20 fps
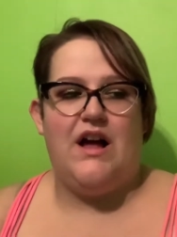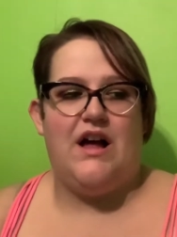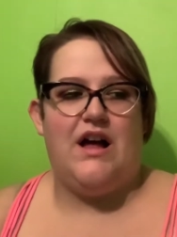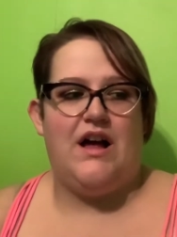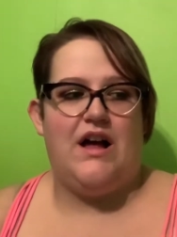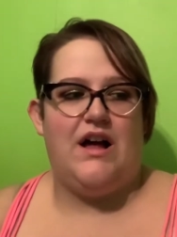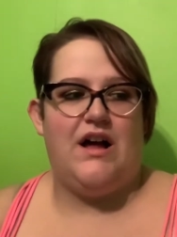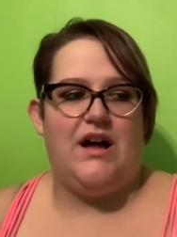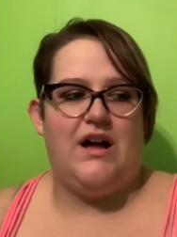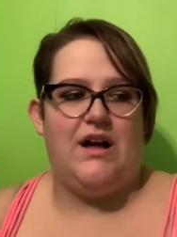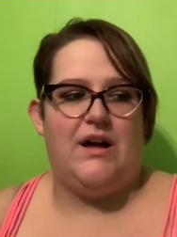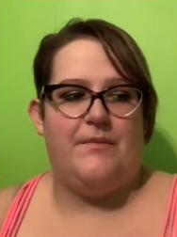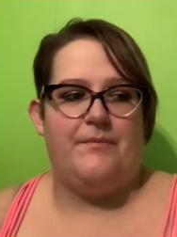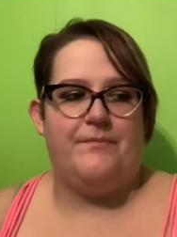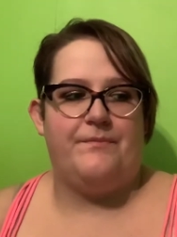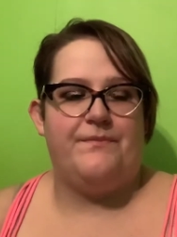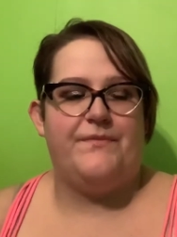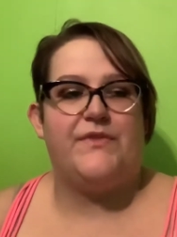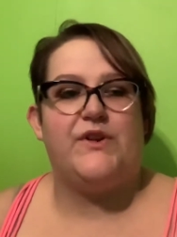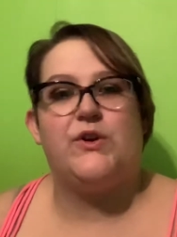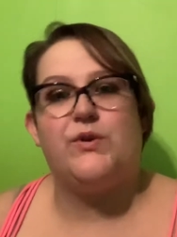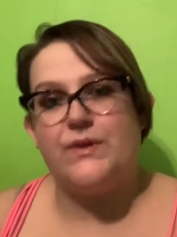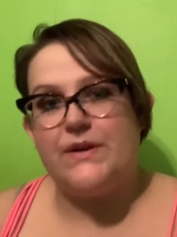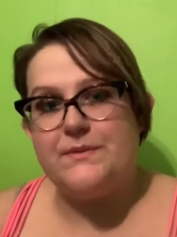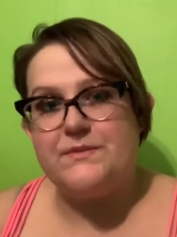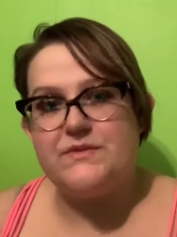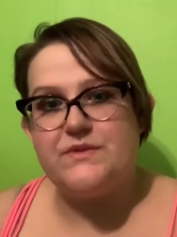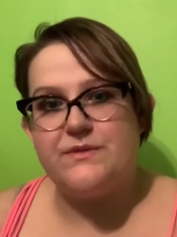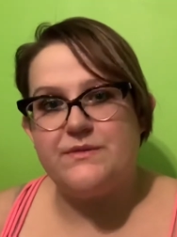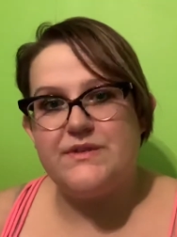The creams
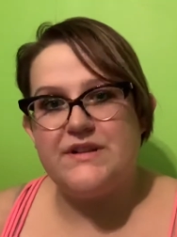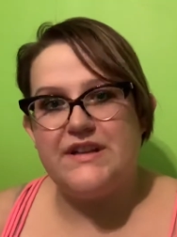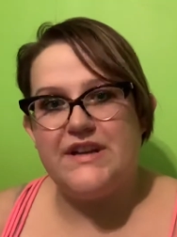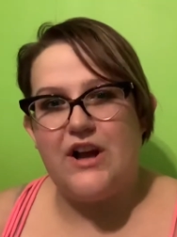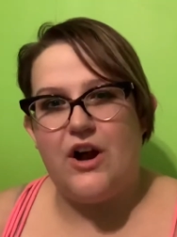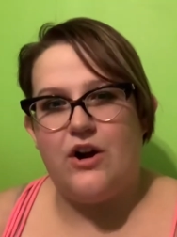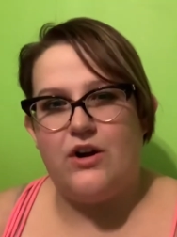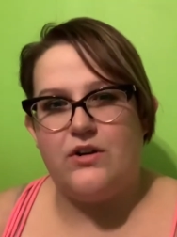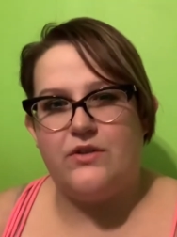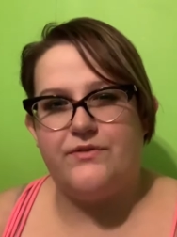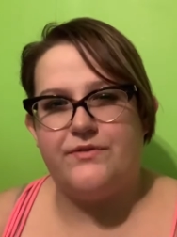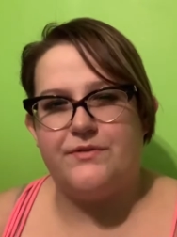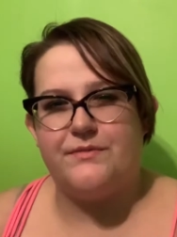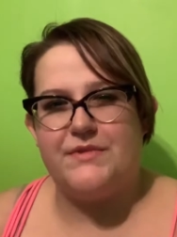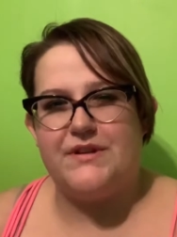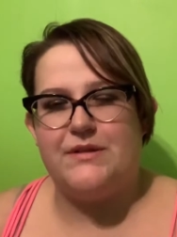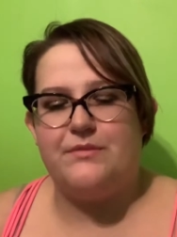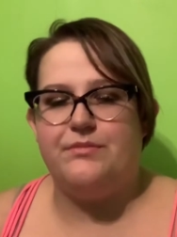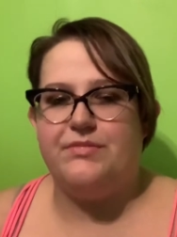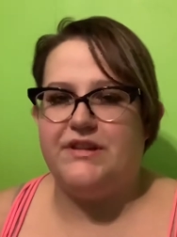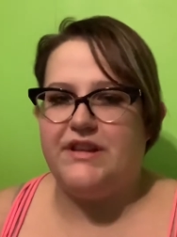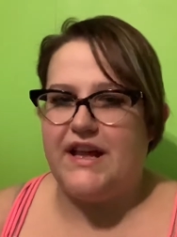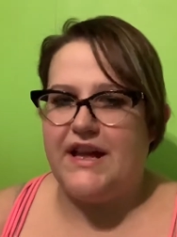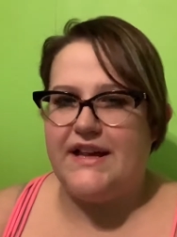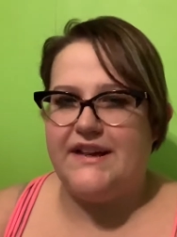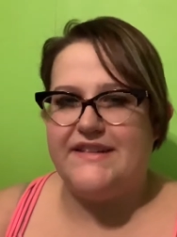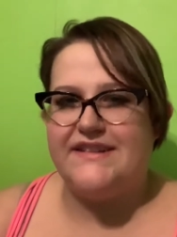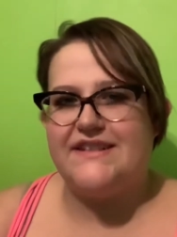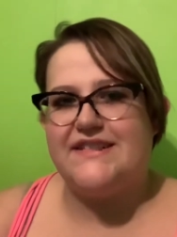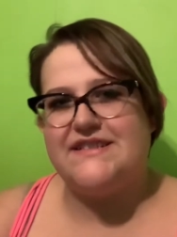were really hard for me to
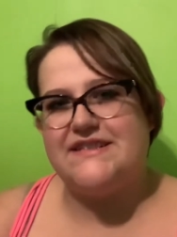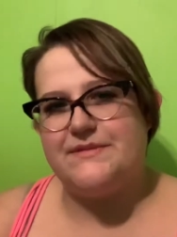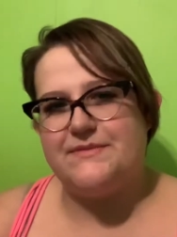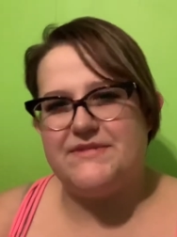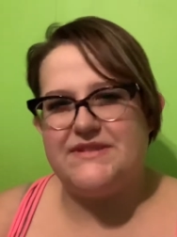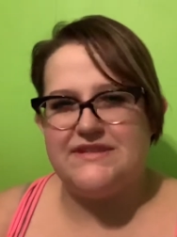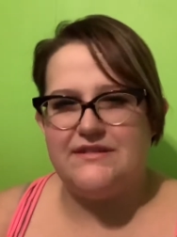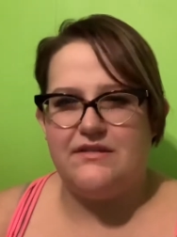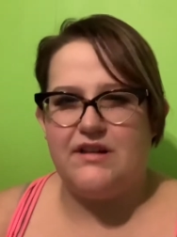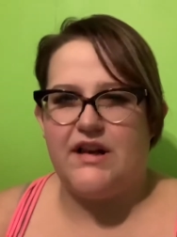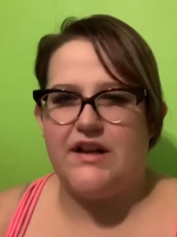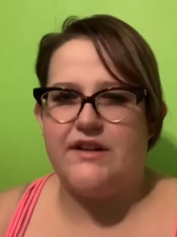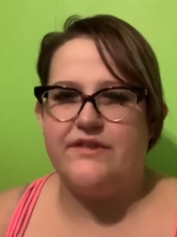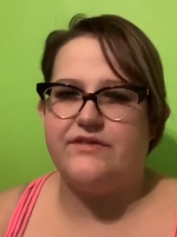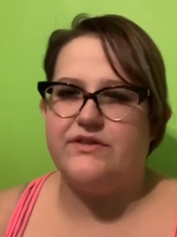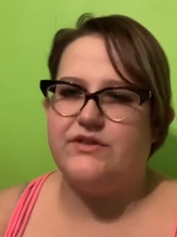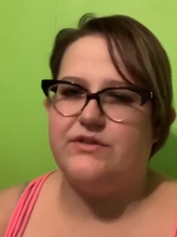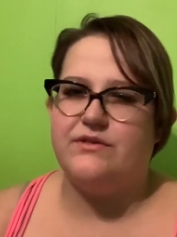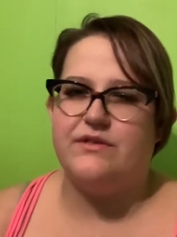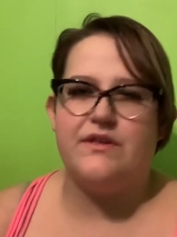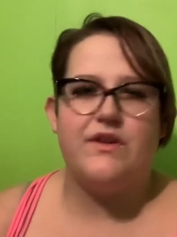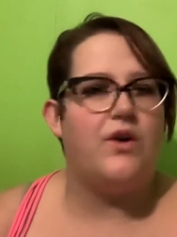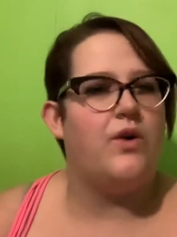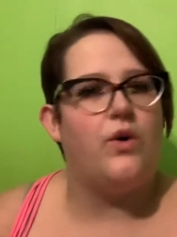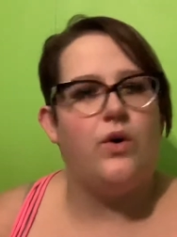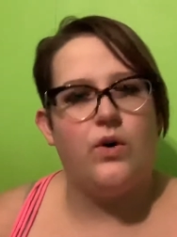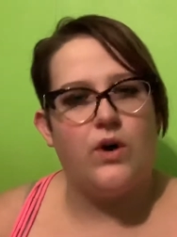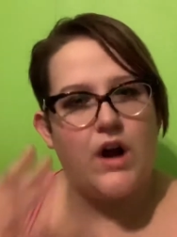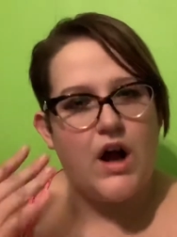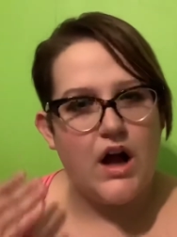blend because I'm still kind of new to the whole
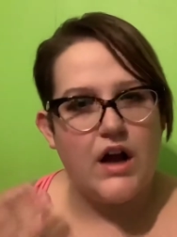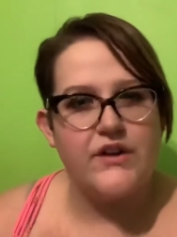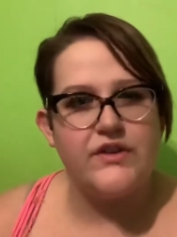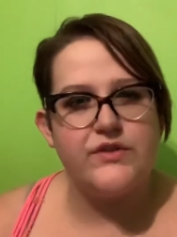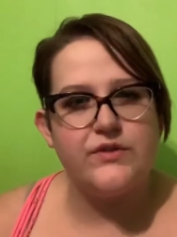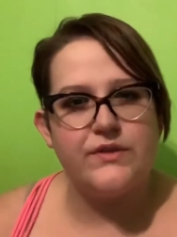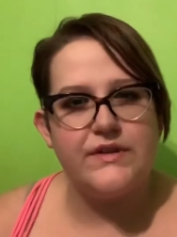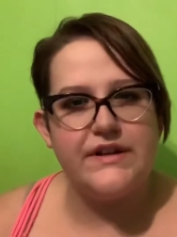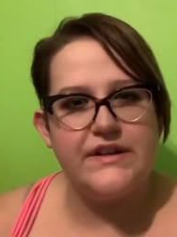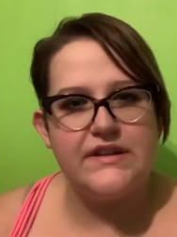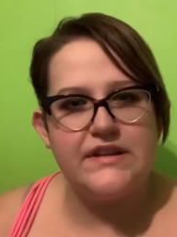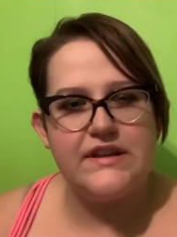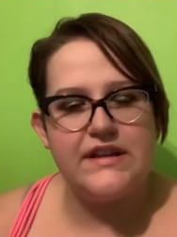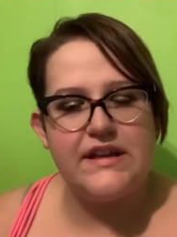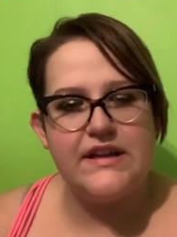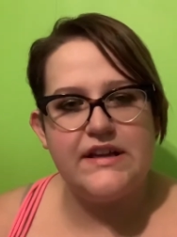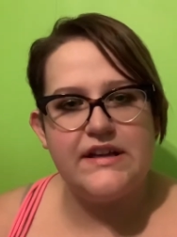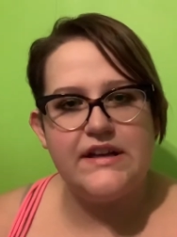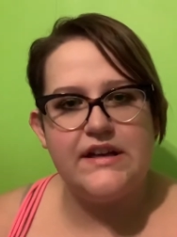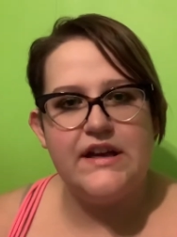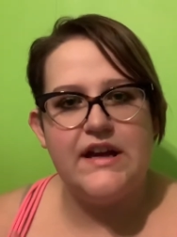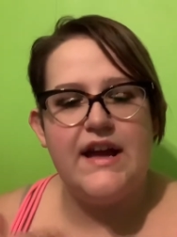contouring thing.